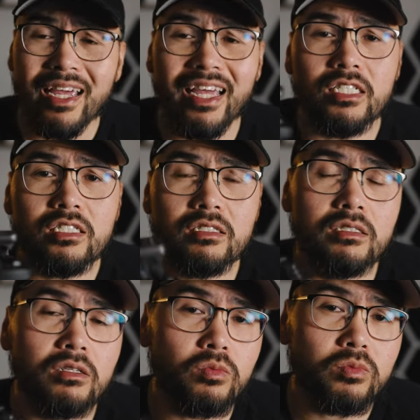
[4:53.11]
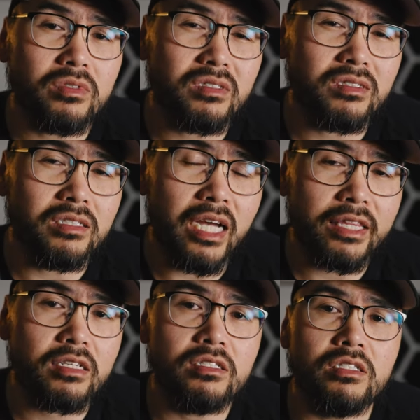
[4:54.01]
And, you know, you have
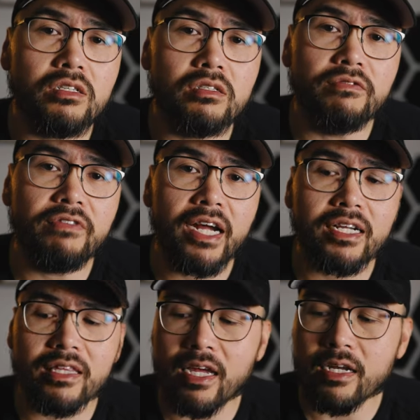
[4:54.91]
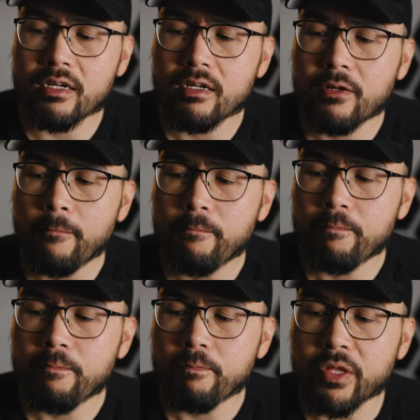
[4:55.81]
to consider the fact that
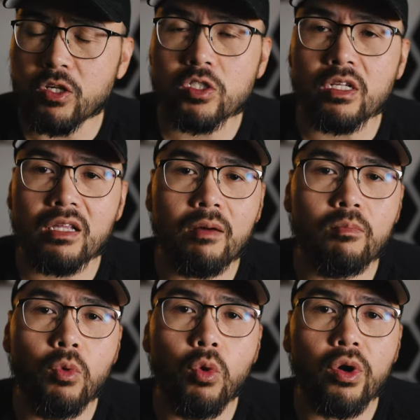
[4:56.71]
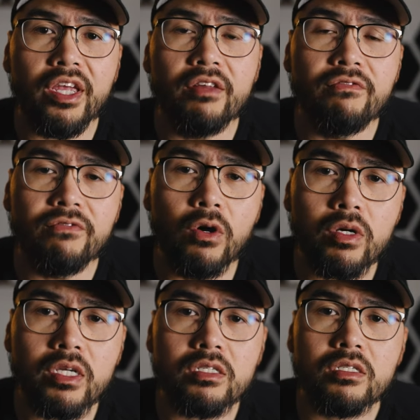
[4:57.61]
there's a lot more in
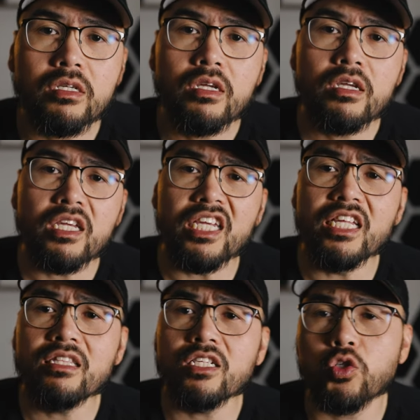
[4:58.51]
focus in the